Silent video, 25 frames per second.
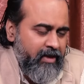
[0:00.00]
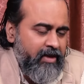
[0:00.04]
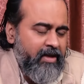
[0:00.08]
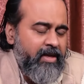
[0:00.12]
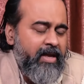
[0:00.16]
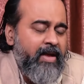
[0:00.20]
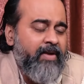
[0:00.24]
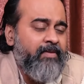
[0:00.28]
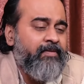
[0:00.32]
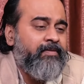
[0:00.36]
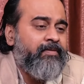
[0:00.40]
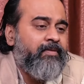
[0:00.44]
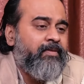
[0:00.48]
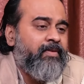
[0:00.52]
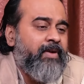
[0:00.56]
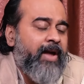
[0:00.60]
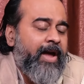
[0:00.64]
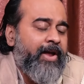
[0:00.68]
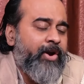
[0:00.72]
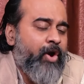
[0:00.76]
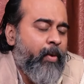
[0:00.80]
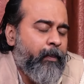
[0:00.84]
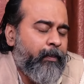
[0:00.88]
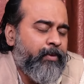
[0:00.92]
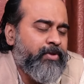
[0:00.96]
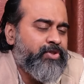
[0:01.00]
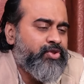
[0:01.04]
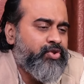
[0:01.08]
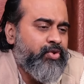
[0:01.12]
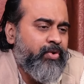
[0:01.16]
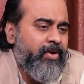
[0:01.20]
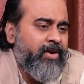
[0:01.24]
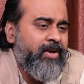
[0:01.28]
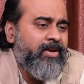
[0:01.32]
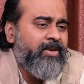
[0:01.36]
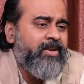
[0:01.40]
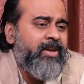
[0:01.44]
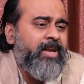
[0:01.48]
Give an
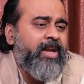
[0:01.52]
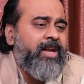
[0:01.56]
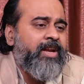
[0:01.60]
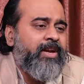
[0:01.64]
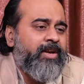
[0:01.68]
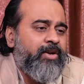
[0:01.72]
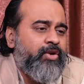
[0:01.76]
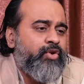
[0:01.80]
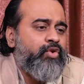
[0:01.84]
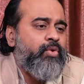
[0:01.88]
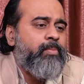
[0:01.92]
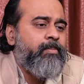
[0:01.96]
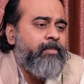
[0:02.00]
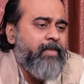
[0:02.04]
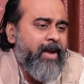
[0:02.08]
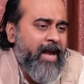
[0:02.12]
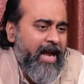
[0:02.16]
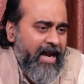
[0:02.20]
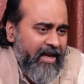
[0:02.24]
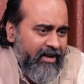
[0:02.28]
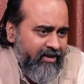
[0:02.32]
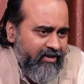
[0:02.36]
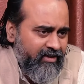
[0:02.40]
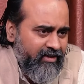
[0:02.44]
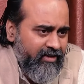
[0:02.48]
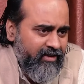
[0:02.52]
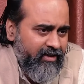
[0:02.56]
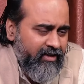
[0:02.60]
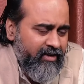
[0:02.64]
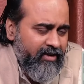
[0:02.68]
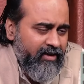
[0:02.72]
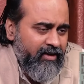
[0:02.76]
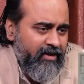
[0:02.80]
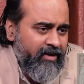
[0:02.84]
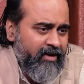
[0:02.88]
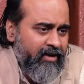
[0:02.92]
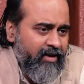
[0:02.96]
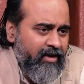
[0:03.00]
opportunity to mate,
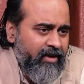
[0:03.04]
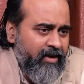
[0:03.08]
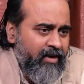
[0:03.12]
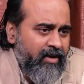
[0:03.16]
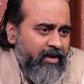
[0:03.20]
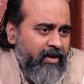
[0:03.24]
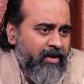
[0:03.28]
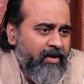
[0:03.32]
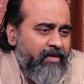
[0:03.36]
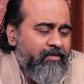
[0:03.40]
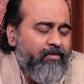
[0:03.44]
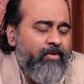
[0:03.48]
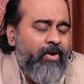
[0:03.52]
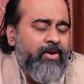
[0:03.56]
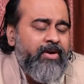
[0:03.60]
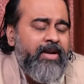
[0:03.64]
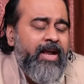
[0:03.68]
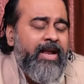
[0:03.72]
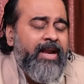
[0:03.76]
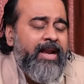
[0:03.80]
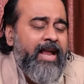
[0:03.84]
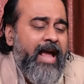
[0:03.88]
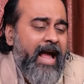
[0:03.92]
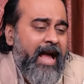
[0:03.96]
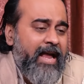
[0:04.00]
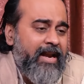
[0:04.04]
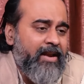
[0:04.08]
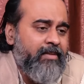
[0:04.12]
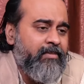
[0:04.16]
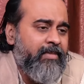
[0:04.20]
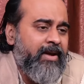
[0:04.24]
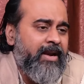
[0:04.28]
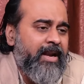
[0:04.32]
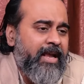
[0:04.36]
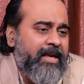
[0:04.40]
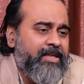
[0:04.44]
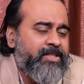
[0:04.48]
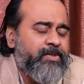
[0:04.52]
what an
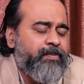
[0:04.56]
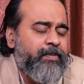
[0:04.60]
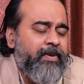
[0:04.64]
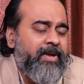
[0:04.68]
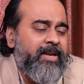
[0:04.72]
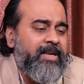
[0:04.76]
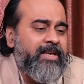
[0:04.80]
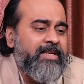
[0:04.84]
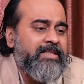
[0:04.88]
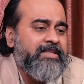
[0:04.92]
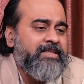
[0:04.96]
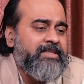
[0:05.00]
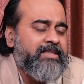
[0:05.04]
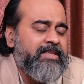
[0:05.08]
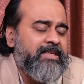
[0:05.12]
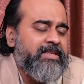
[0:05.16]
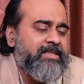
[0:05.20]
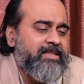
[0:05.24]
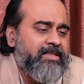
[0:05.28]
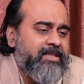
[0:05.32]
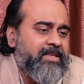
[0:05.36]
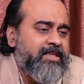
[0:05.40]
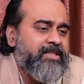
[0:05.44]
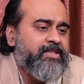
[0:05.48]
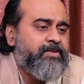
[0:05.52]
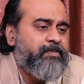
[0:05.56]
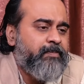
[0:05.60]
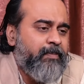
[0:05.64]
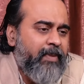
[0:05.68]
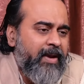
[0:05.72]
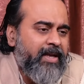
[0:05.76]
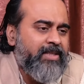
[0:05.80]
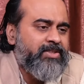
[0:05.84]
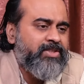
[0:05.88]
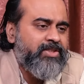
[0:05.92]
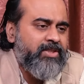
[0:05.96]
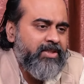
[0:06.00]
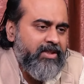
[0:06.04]
animal experiences is
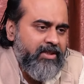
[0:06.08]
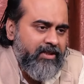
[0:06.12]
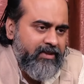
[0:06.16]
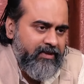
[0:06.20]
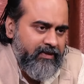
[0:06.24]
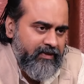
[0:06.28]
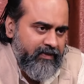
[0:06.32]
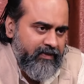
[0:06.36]
pleasure.